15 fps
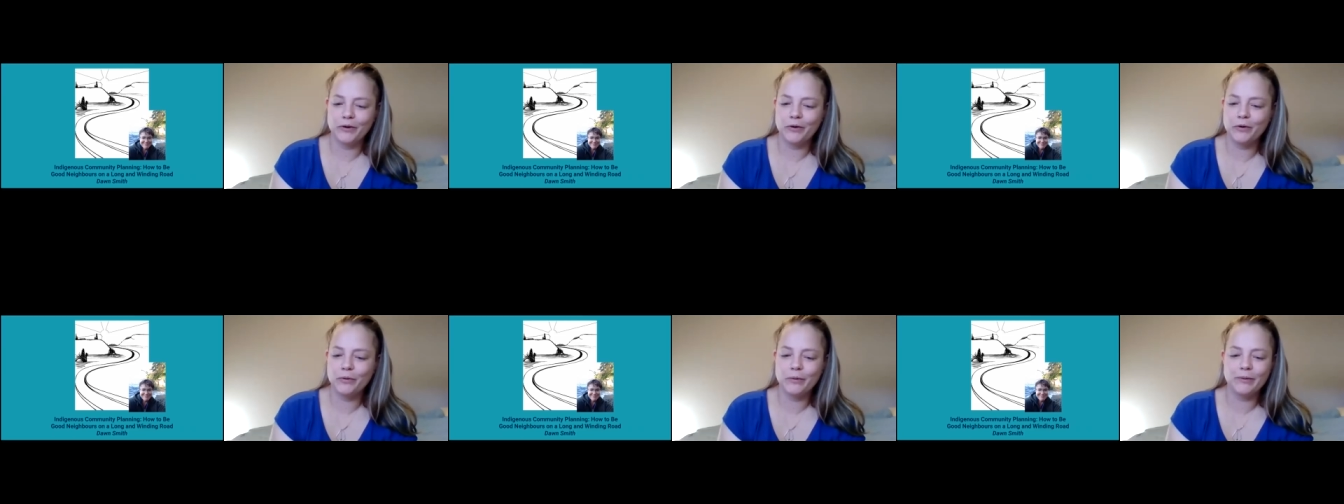
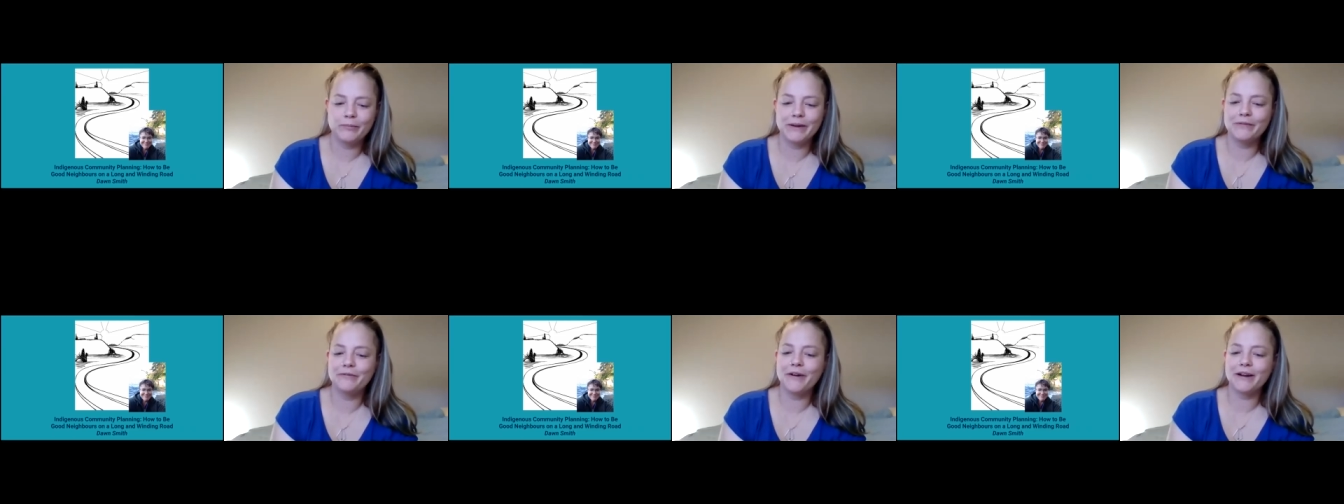who would
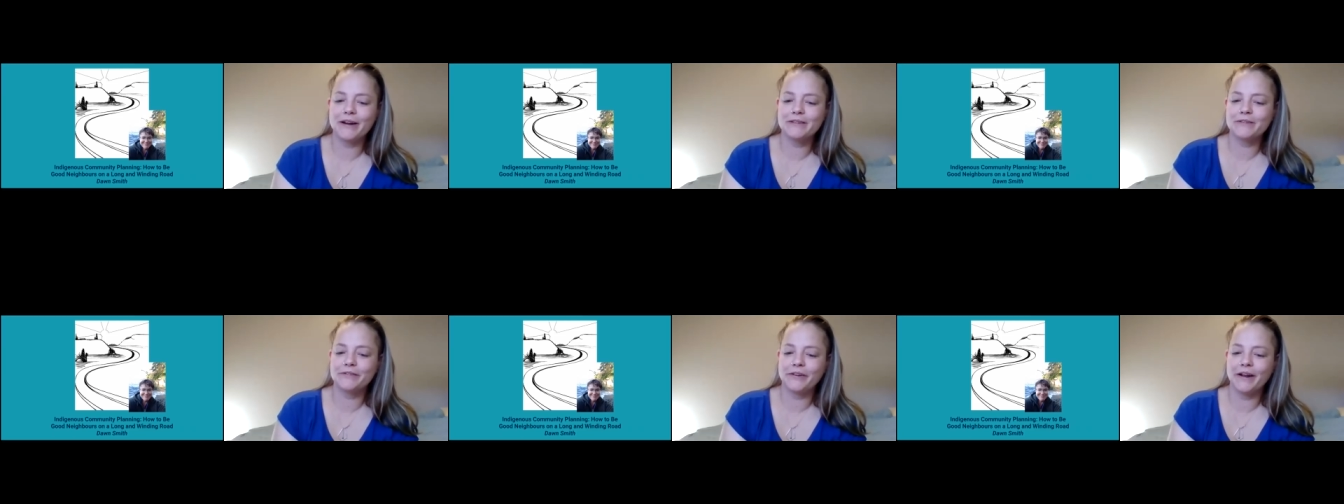be
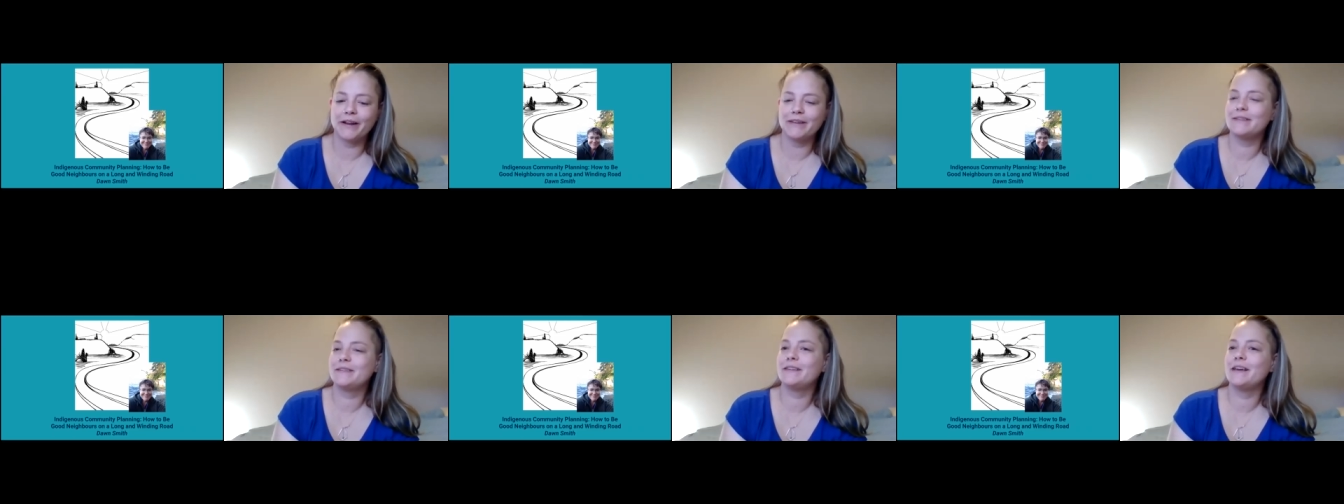fast
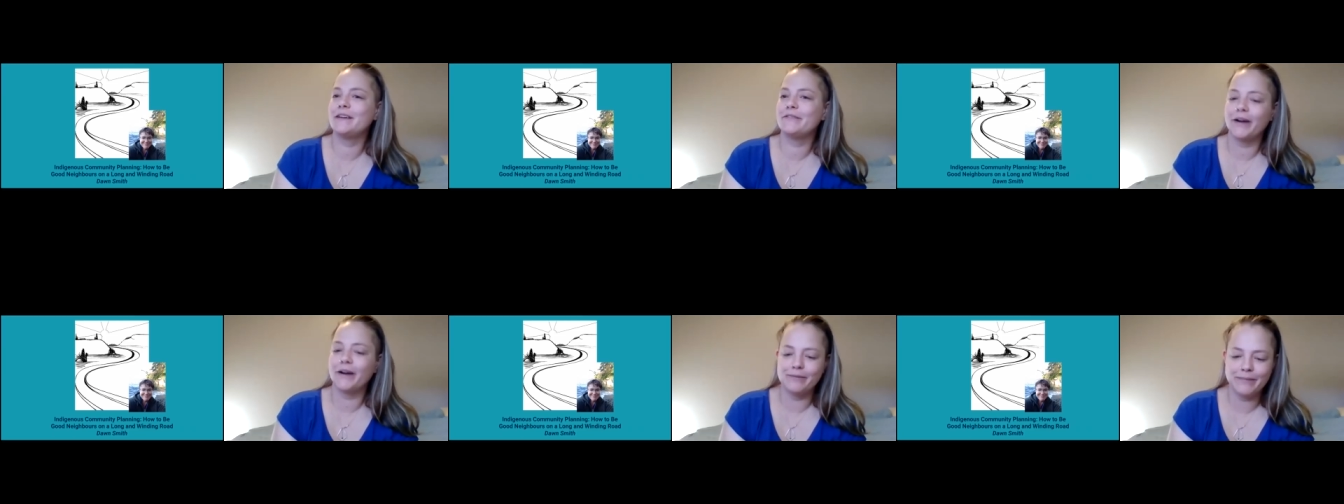friends
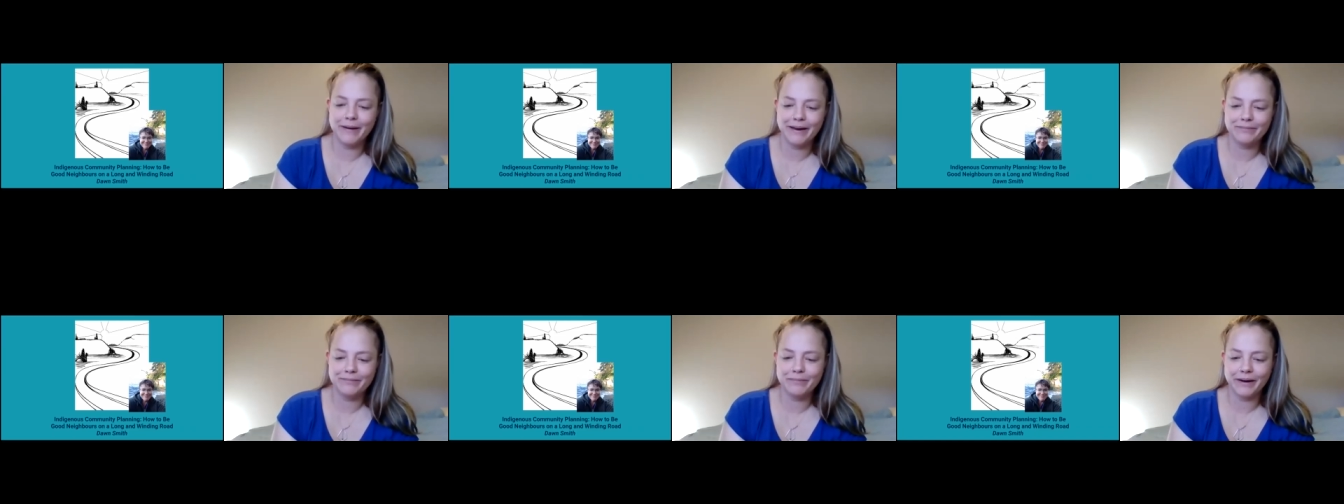if I'd
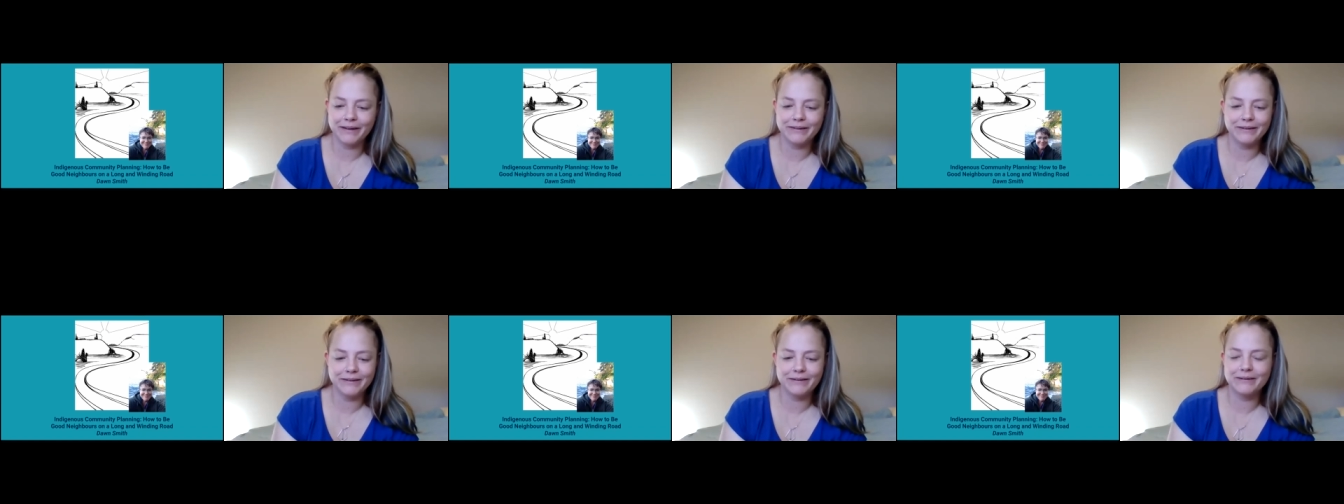met my
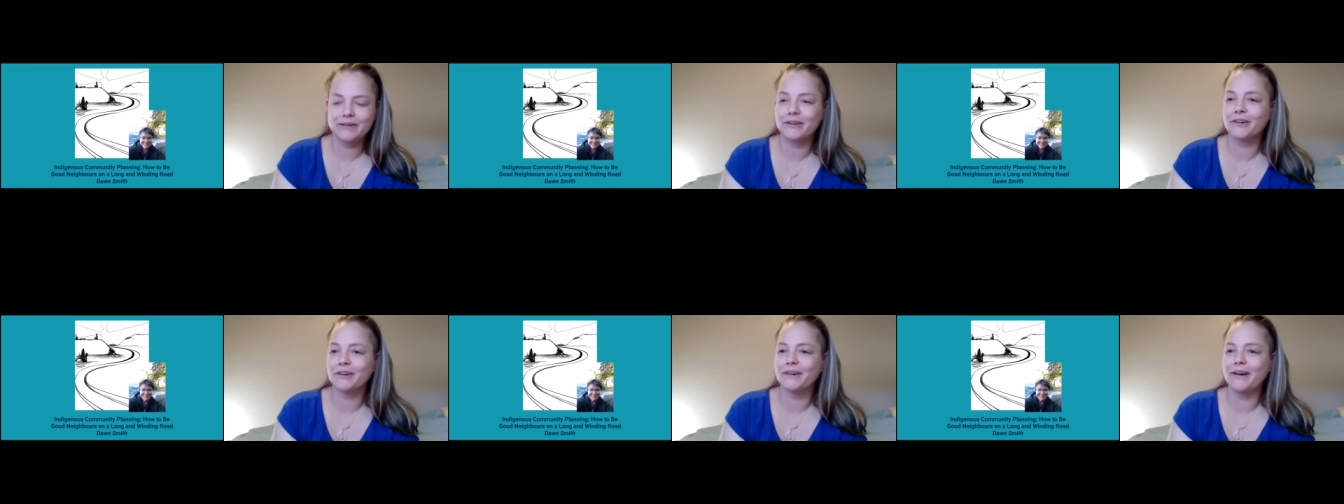
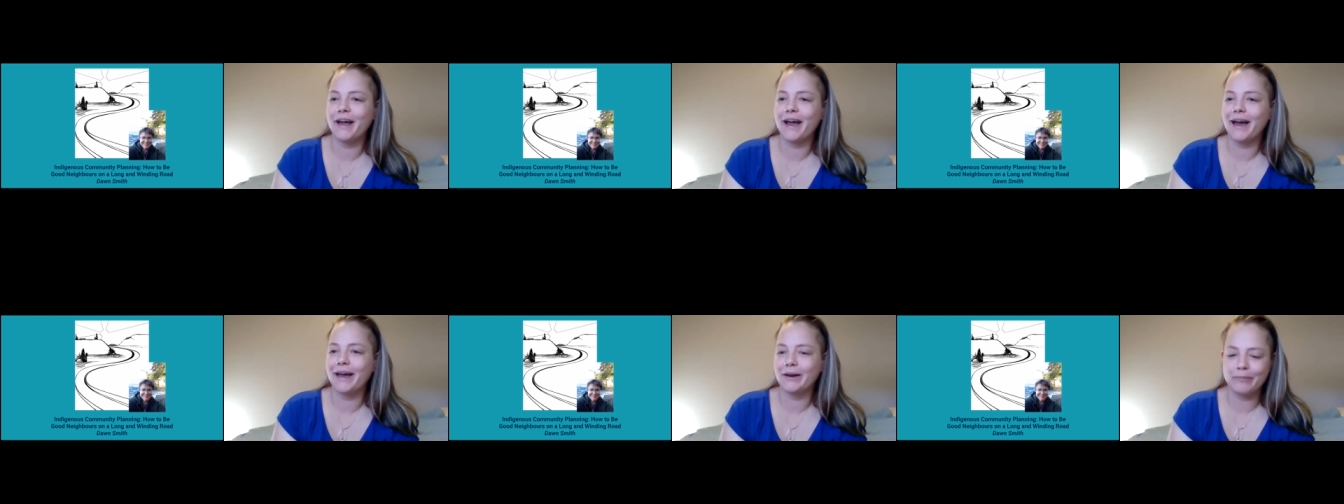sister
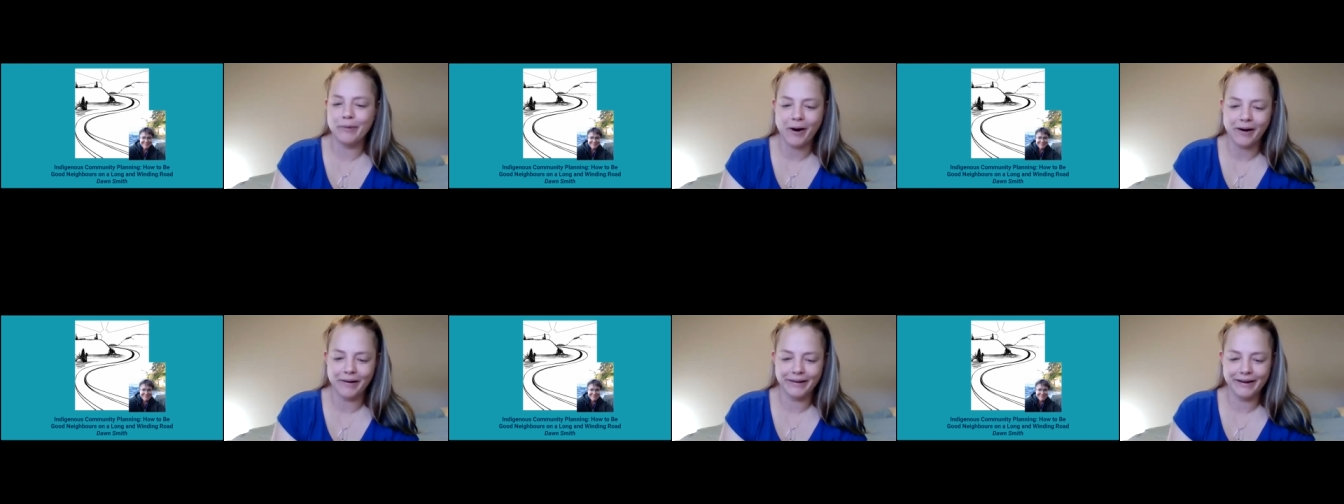at a
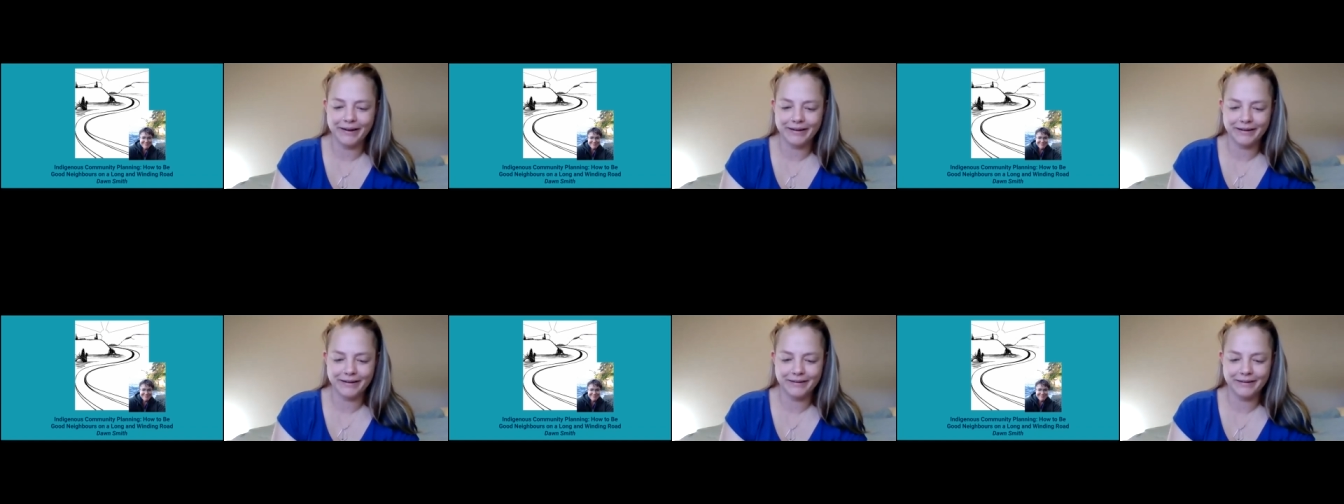potluck.